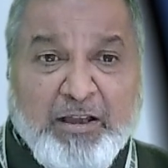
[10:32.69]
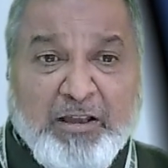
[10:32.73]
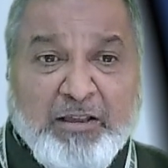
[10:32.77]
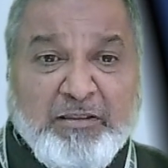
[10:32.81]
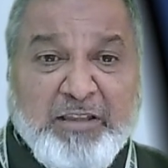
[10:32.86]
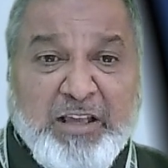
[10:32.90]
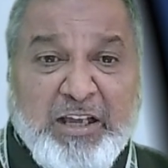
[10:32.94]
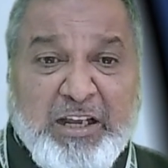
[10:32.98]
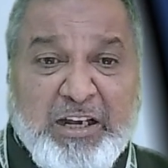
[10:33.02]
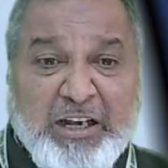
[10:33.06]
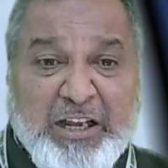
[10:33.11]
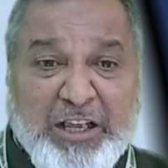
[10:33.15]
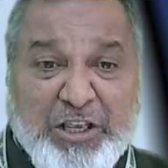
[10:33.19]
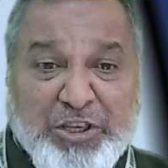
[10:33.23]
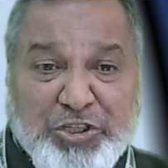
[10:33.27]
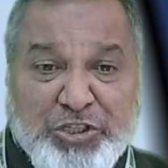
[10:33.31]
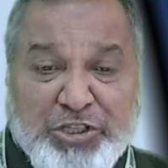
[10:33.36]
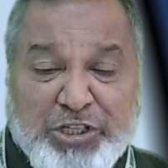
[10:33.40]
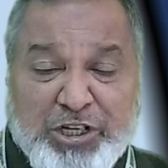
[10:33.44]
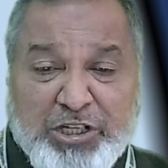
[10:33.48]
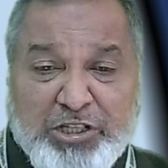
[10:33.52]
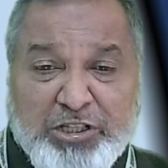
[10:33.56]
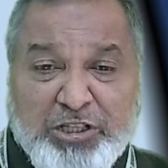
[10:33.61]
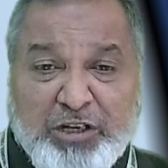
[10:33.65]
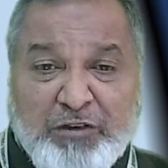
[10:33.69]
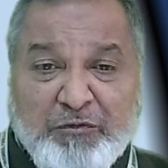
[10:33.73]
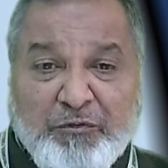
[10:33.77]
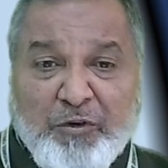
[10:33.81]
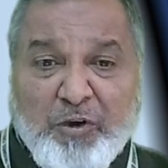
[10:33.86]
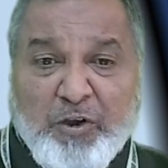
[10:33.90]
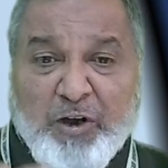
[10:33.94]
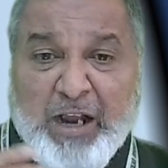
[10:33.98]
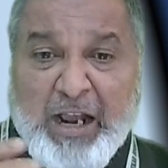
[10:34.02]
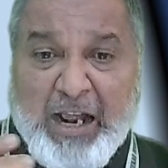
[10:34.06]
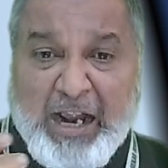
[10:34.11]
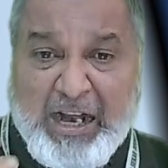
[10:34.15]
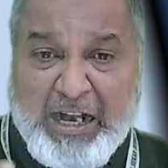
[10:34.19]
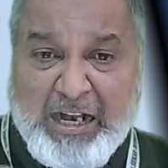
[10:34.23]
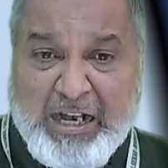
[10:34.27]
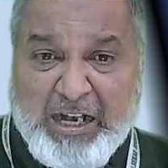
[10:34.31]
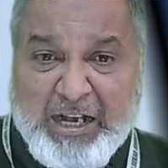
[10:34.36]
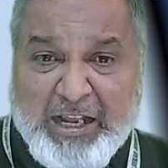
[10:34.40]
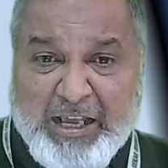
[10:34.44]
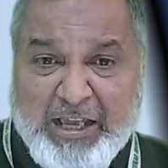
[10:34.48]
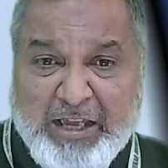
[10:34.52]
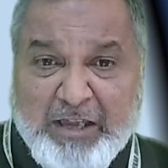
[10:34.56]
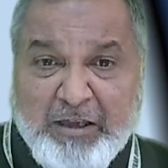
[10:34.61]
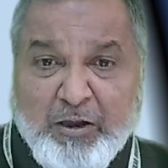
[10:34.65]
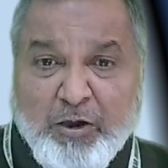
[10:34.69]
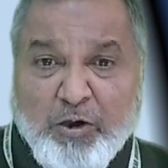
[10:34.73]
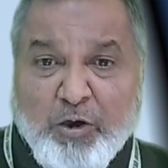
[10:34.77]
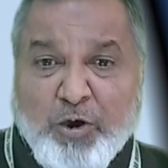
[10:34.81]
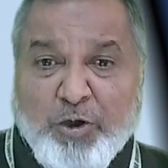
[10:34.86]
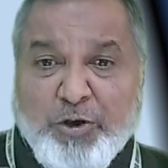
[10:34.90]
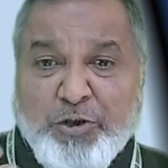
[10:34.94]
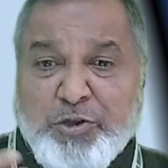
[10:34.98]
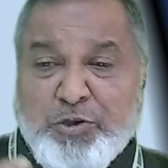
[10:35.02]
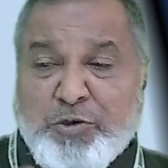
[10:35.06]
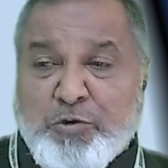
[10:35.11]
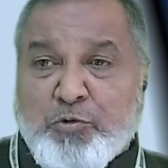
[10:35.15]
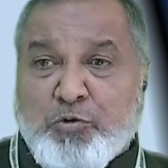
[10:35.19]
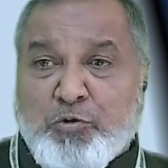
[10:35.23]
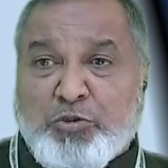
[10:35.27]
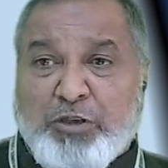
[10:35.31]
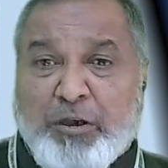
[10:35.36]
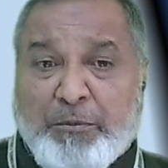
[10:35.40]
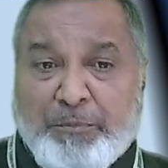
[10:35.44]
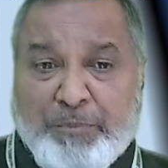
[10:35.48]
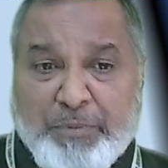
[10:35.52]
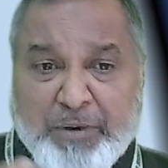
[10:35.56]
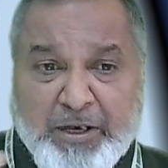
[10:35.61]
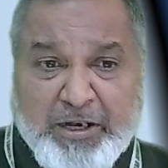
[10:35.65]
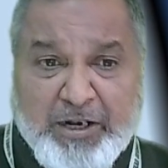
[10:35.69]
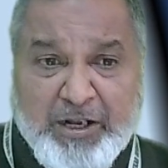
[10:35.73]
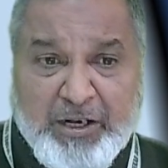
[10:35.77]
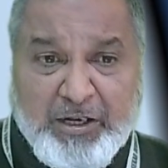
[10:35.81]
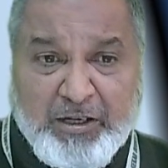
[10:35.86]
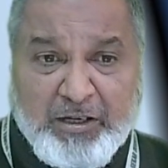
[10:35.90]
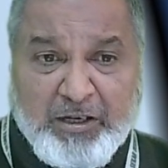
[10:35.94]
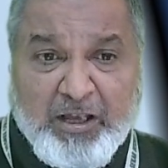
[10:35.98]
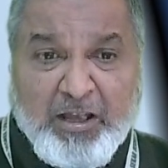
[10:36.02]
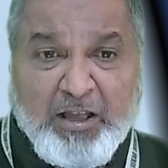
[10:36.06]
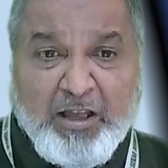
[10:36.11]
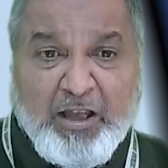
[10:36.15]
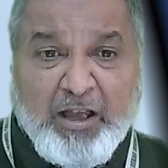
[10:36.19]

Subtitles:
then instruction for handling or use of product